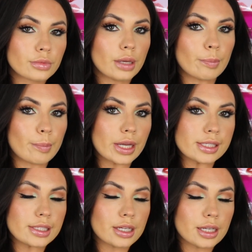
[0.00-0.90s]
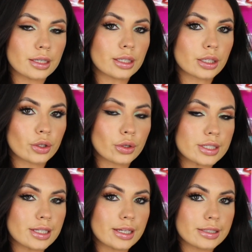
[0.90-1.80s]
Messy
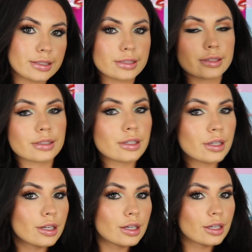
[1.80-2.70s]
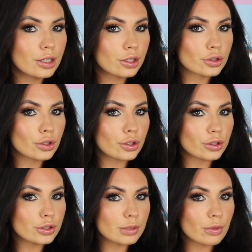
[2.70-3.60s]
craziness.
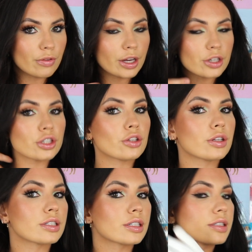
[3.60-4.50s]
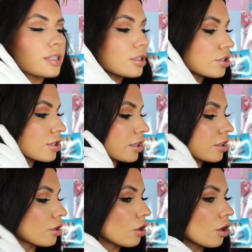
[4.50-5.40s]
Curled to perfection. You guys can see just like
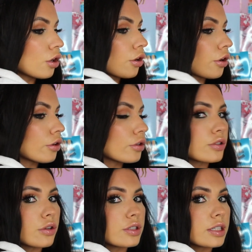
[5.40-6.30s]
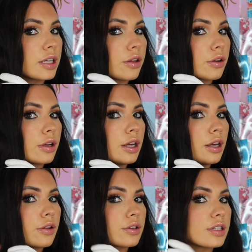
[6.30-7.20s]
the long curls all together.
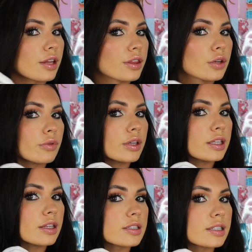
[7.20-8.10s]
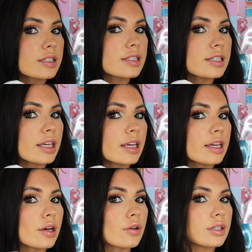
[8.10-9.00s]
There's nothing really that's like sticking
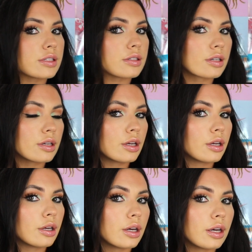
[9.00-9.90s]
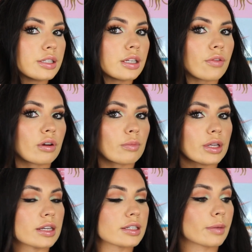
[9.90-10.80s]
out as a different piece.